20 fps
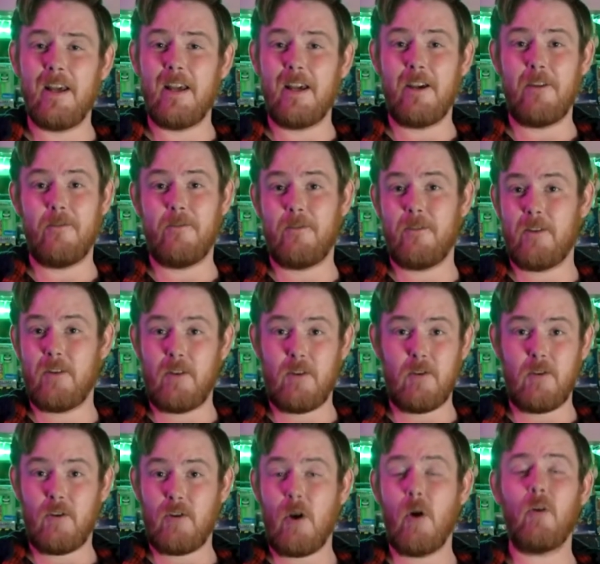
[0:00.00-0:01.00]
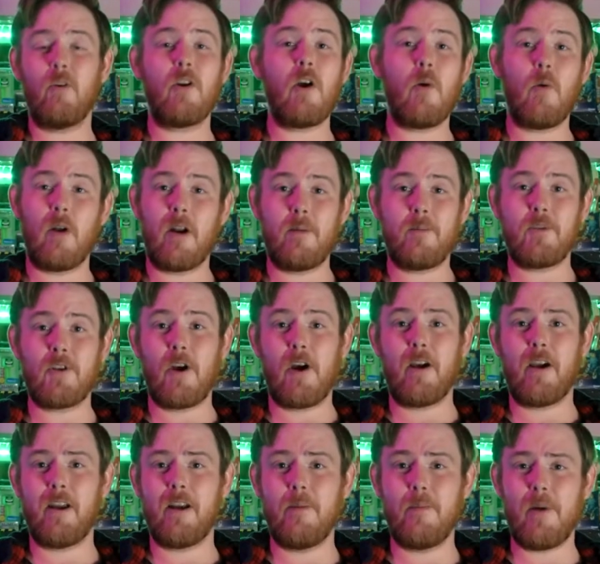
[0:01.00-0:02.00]
If you don't know what I'm
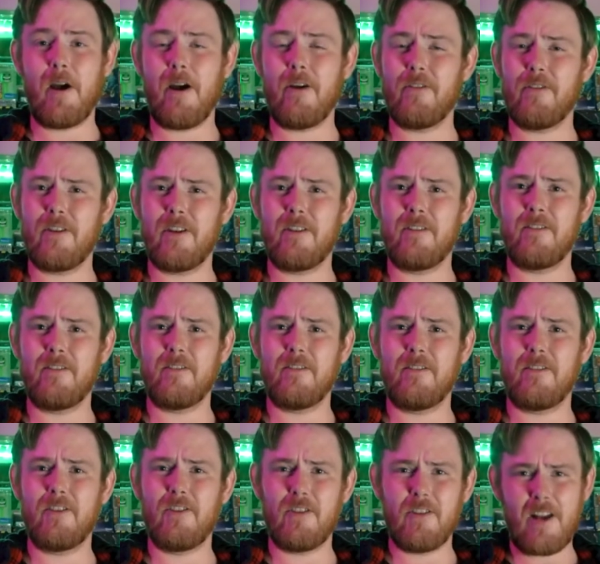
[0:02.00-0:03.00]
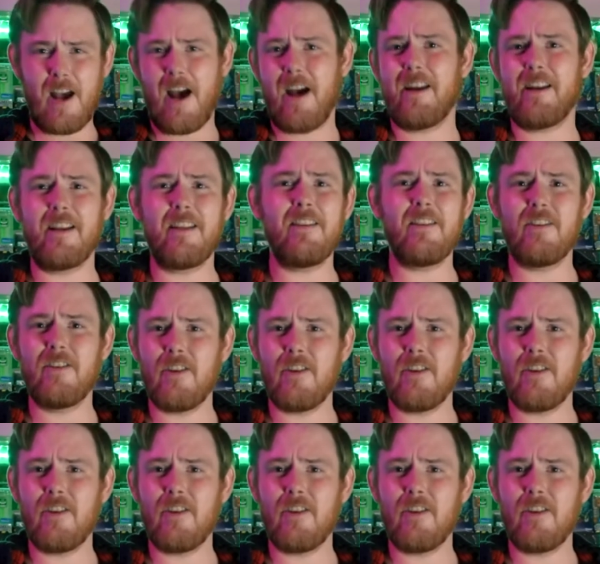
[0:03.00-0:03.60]
talking about, then you're not in the